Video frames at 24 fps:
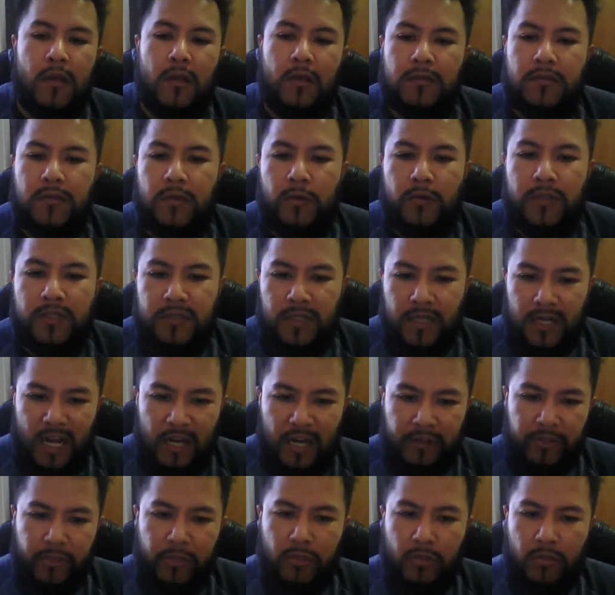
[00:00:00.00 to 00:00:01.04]
So there's a
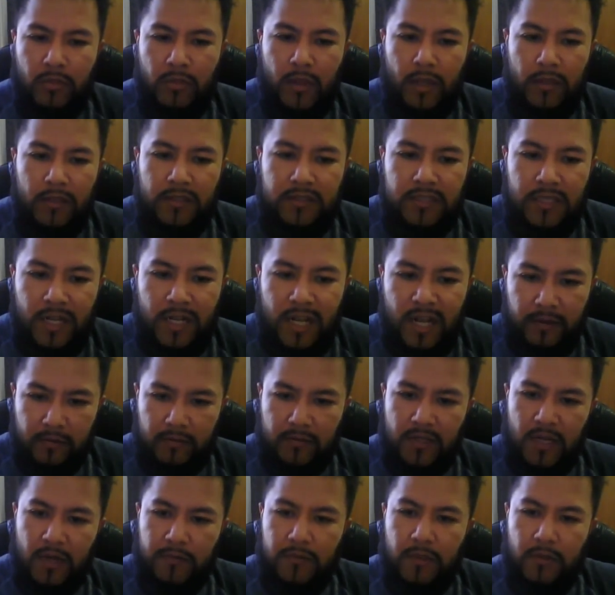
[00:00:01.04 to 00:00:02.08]
lot of
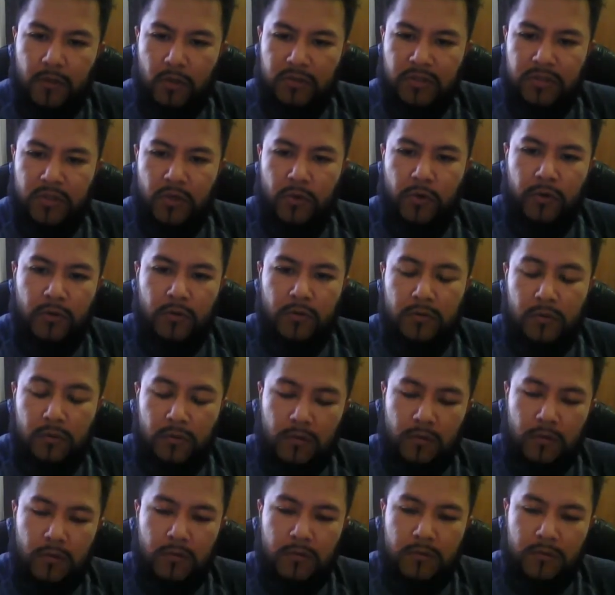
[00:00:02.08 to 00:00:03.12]
stuff that there's certain
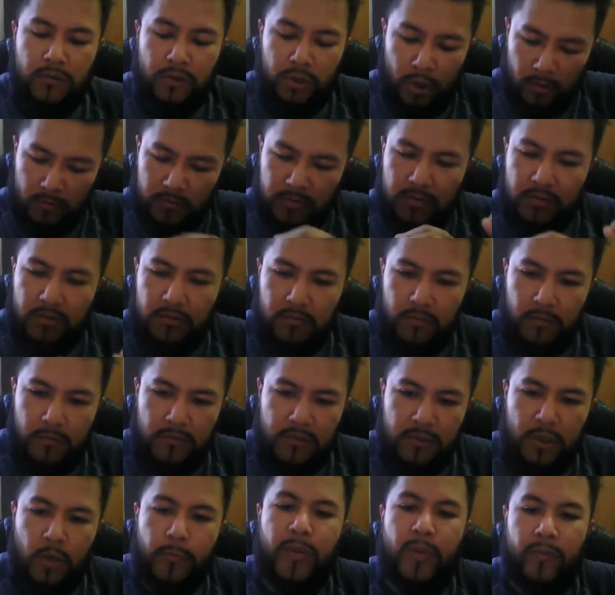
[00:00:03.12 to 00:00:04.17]

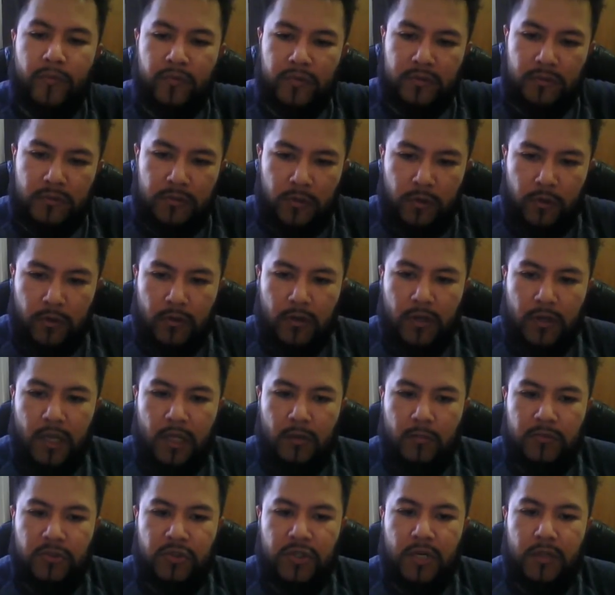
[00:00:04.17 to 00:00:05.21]
people from certain
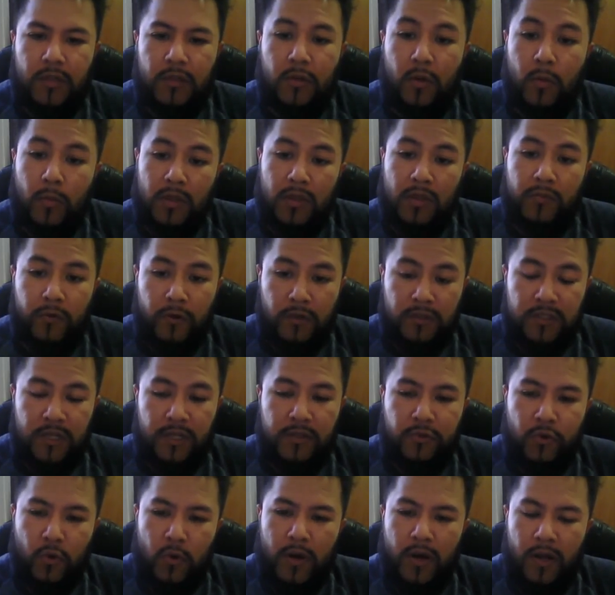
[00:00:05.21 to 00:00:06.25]
kingdom tribe that don't believe we're rich,
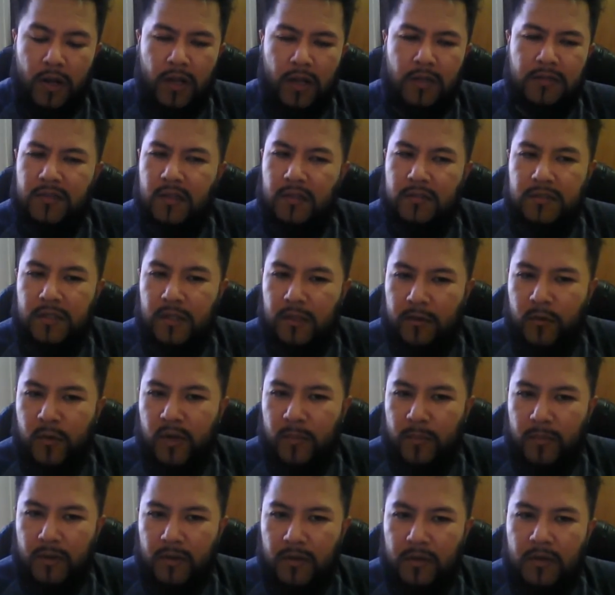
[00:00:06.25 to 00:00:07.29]
like throw at us. That's like, wait a
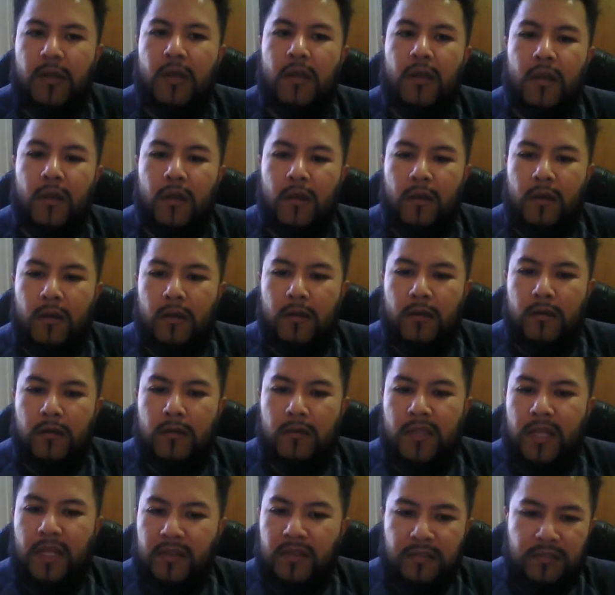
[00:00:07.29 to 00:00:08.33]
minute,
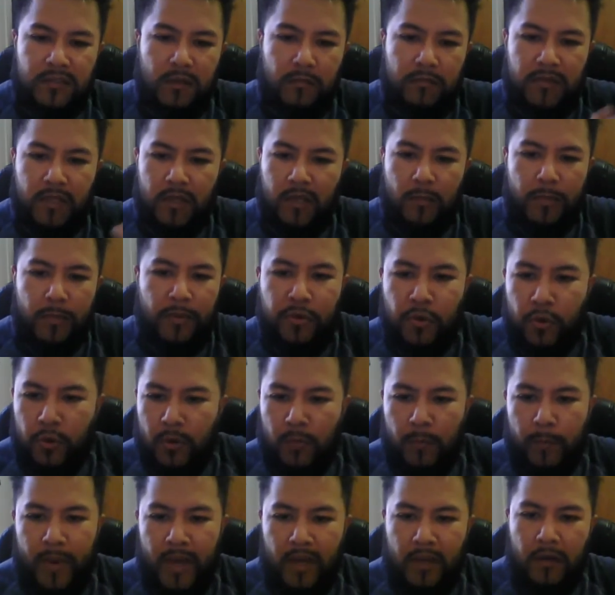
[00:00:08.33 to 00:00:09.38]
that the same thing could be
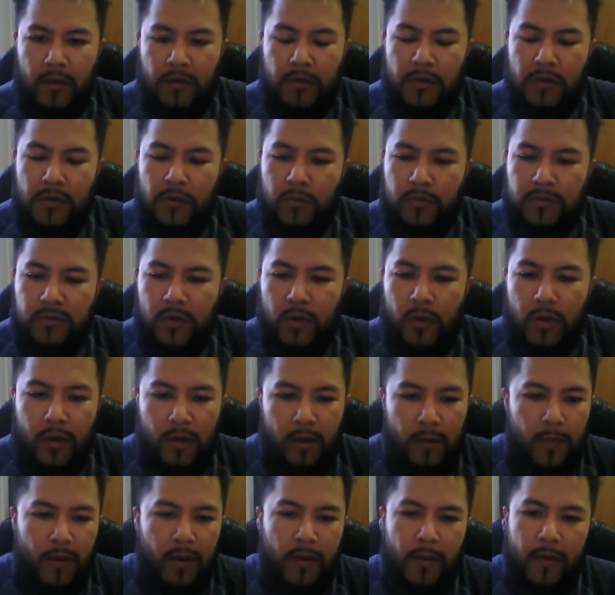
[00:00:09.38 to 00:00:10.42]
thrown back at you. So
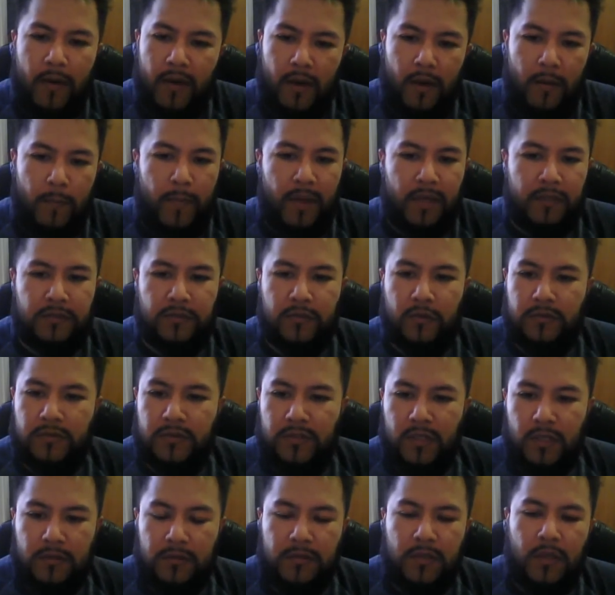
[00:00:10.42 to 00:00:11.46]
it makes no
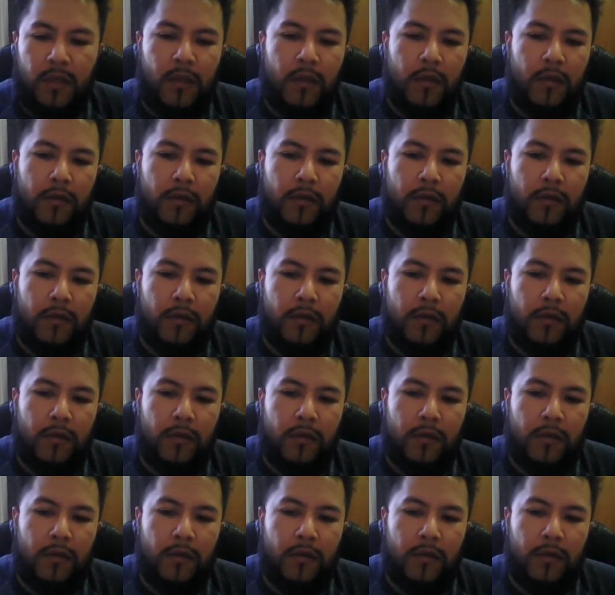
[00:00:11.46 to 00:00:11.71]
sense.